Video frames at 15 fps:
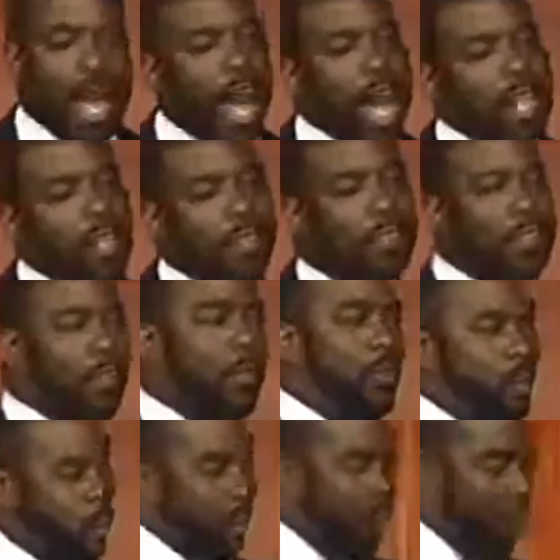I used to do
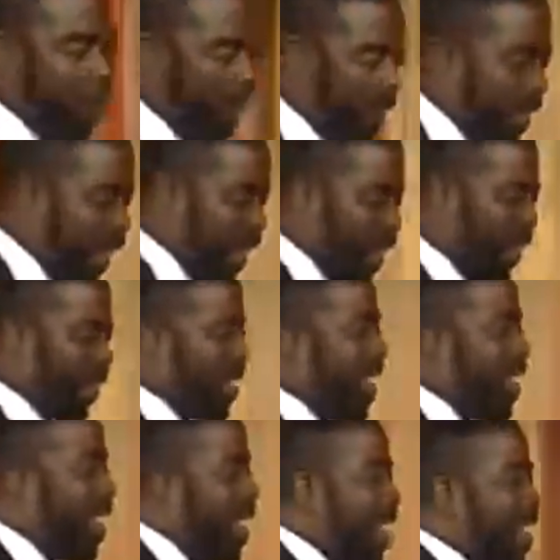door-to-door sales,
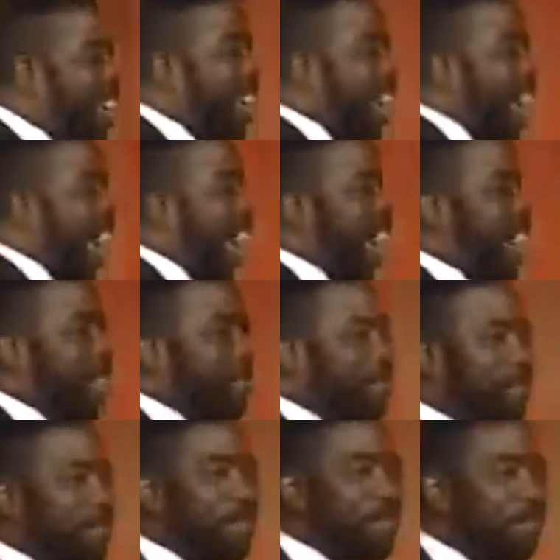and
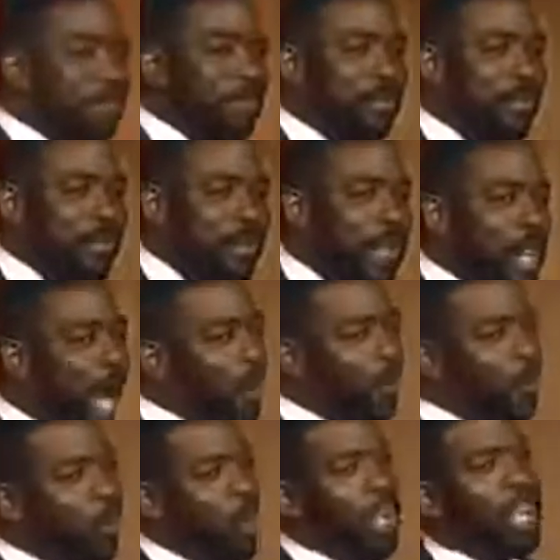I was
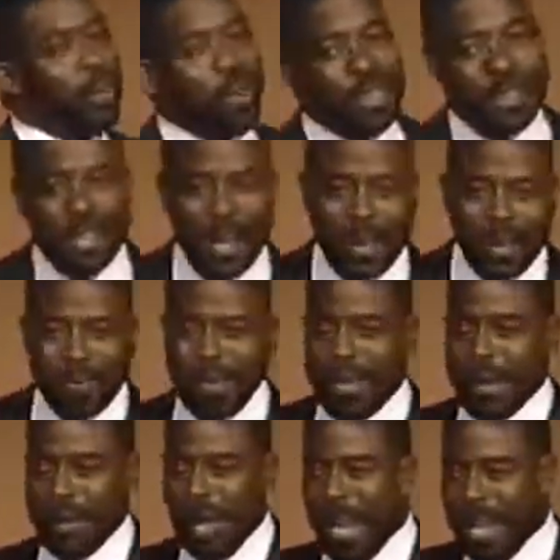working with another
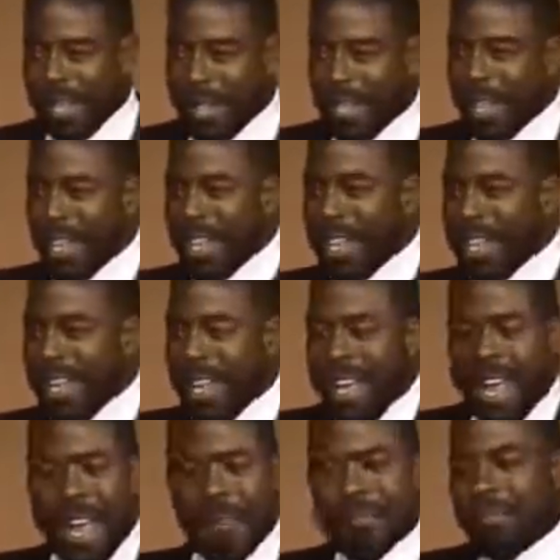friend of mine,
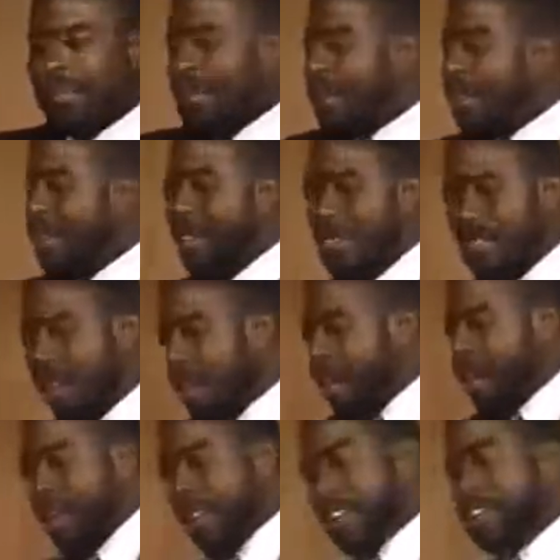and
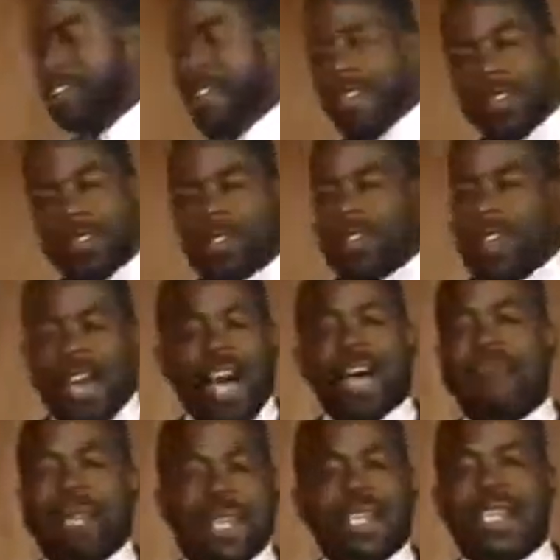door-to-door sales, I
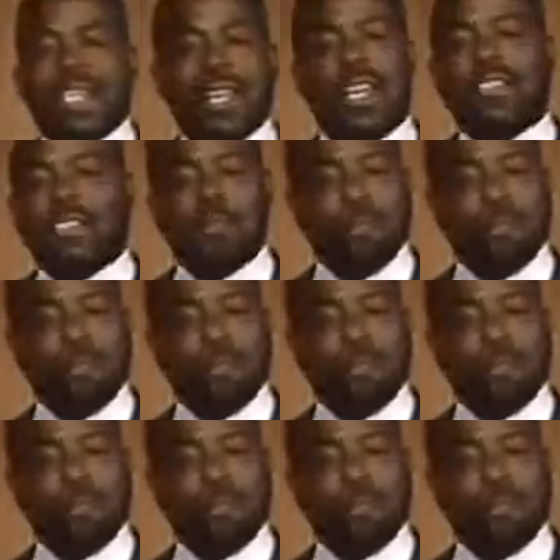mean, it's